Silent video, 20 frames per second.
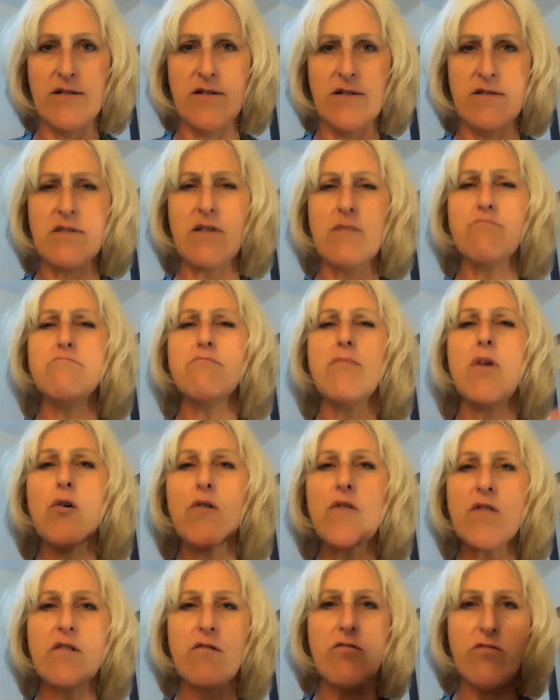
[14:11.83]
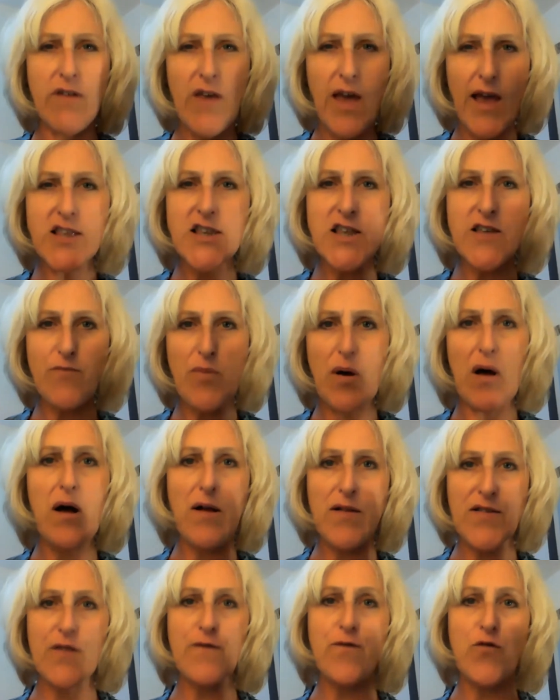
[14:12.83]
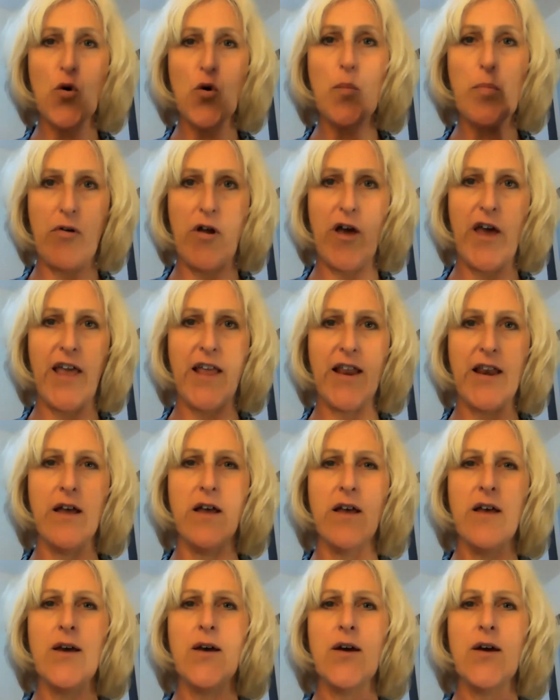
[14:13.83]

the most creative parts of your brain